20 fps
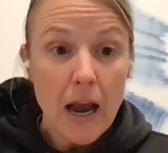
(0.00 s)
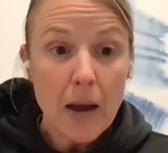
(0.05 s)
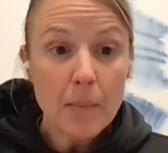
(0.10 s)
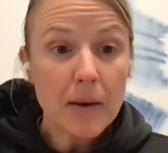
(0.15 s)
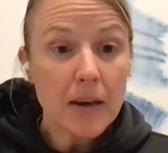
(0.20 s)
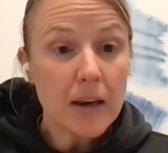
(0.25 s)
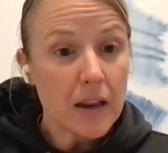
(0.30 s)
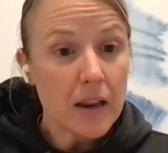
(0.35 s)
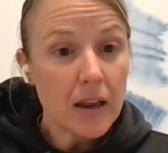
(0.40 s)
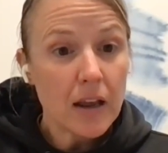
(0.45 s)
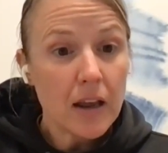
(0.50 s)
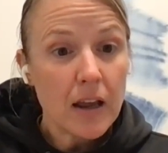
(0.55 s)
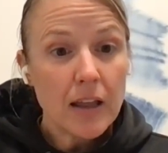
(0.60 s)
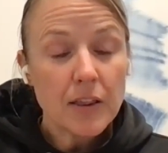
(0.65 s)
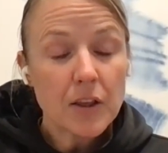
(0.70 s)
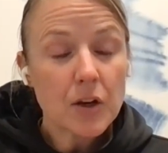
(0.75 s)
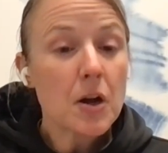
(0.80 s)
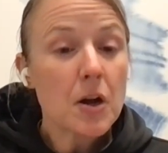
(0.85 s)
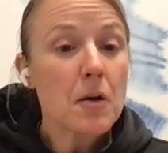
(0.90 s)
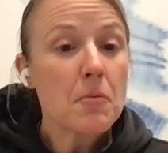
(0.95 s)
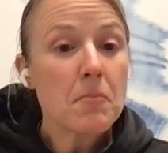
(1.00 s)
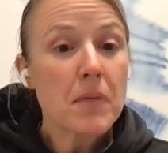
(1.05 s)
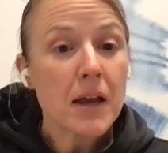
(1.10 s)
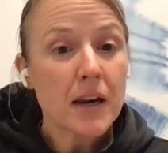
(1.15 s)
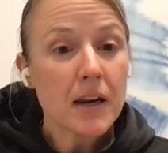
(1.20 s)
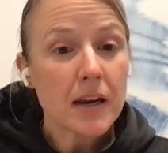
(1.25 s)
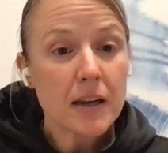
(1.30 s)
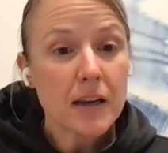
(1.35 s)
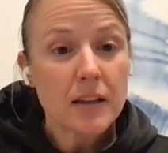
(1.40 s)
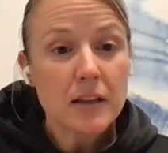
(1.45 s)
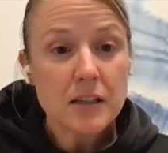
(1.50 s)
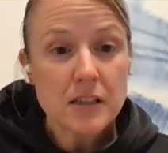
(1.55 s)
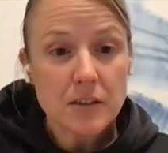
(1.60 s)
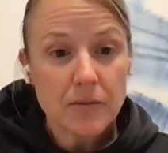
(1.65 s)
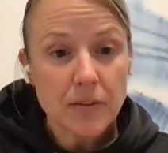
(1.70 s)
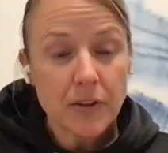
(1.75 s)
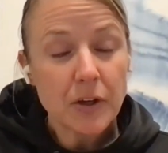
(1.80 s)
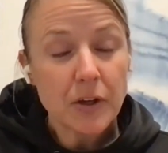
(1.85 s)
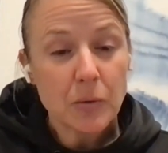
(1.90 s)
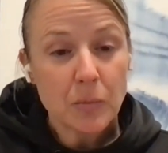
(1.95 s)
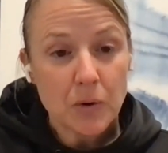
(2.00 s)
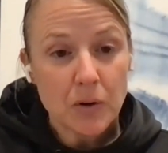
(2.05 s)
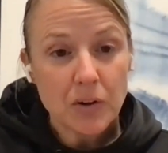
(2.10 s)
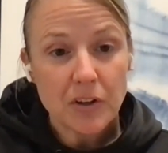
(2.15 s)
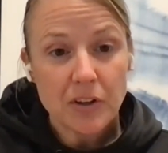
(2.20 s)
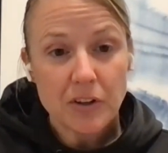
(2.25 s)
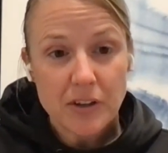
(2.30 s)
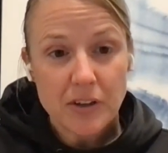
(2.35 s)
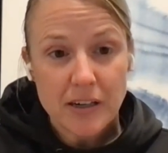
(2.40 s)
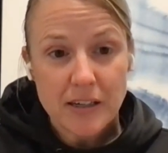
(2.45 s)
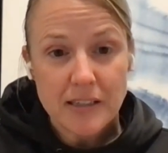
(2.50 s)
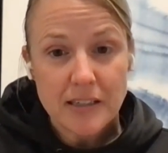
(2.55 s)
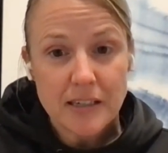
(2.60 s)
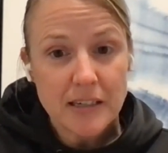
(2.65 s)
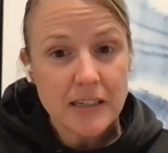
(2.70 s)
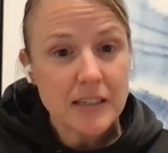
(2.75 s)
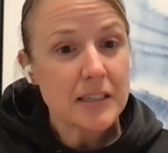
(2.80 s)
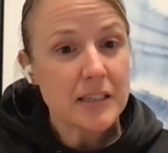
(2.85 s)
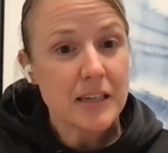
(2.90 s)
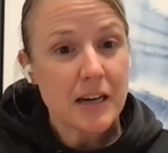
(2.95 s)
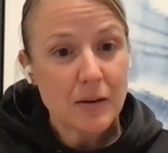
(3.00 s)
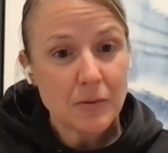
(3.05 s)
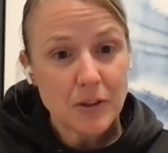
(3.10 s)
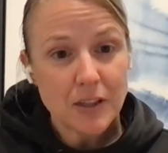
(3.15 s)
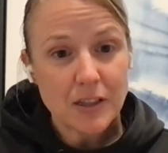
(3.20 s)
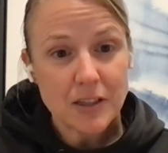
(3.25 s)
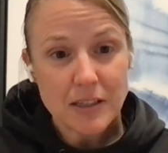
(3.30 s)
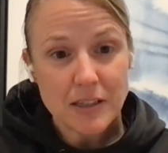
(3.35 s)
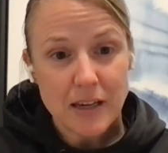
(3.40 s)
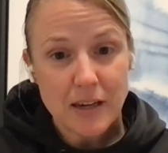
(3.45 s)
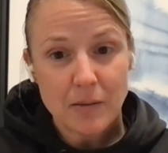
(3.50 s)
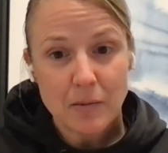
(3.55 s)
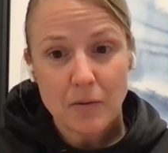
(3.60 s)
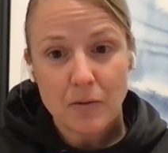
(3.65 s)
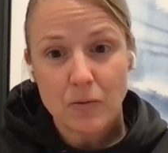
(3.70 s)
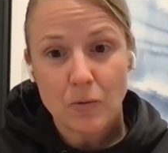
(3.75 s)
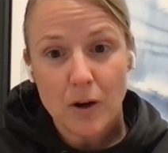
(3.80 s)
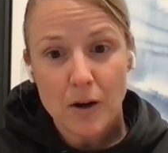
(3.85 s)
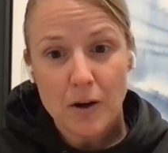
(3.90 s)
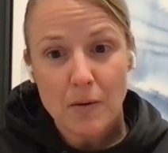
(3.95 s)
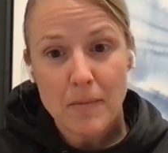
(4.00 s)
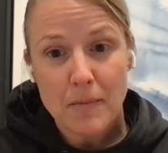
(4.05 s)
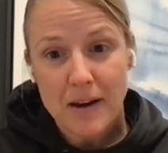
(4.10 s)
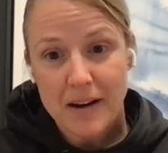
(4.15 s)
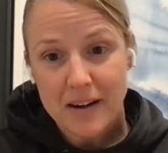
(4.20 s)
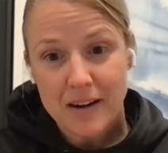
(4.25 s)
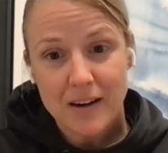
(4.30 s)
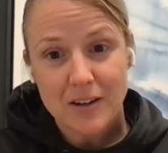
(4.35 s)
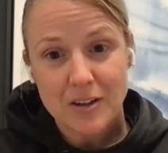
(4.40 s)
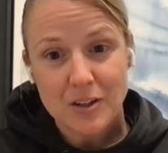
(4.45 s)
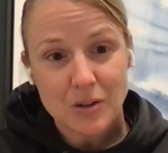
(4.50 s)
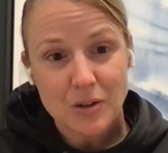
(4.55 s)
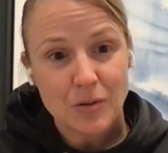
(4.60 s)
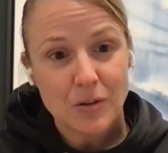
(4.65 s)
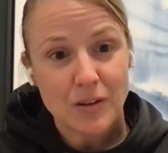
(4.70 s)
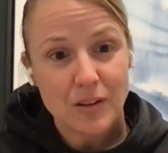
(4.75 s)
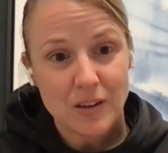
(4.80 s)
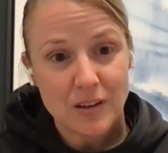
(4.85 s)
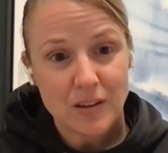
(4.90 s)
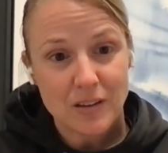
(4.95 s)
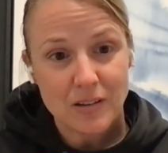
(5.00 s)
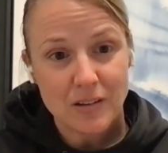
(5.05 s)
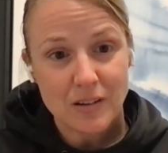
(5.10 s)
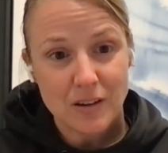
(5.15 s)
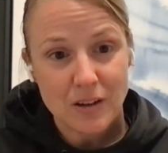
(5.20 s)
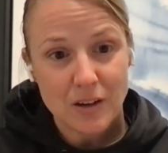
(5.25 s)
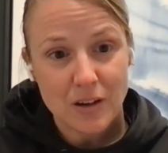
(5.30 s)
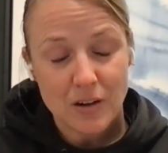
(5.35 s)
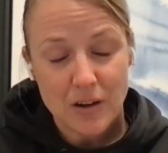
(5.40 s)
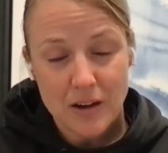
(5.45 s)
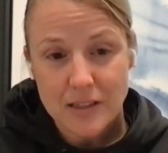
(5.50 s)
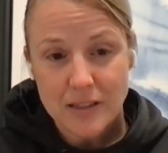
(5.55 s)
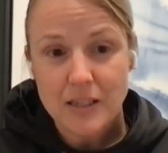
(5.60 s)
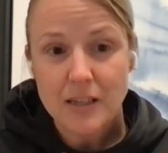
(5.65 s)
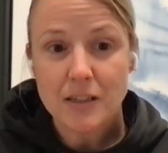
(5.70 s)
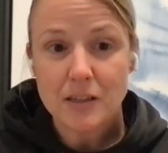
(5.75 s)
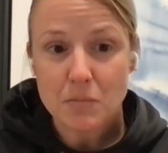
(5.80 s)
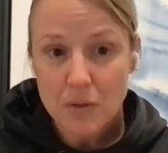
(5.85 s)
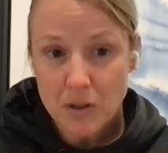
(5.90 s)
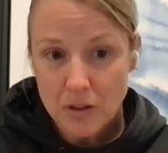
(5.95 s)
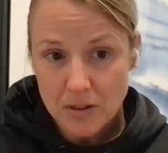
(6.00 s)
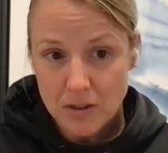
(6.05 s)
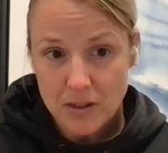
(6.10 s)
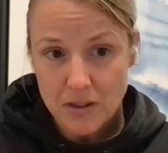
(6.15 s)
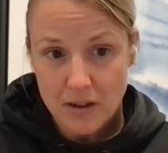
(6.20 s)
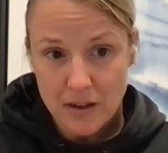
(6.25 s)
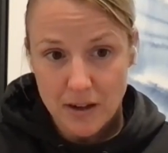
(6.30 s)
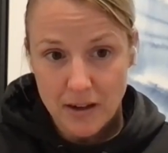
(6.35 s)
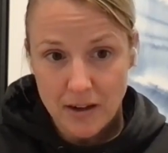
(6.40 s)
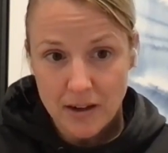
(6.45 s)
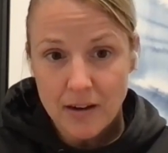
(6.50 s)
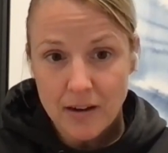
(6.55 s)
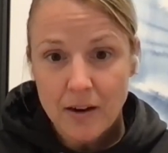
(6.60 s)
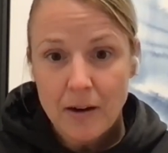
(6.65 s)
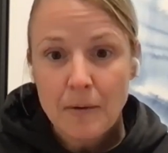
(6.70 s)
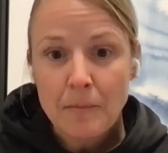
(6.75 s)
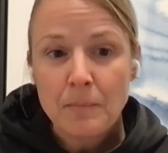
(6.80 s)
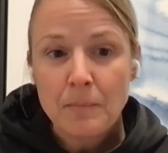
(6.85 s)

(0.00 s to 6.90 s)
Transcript: I mean, a medic in the civilian world in the United States is not the same as what a medic can do in the United States military.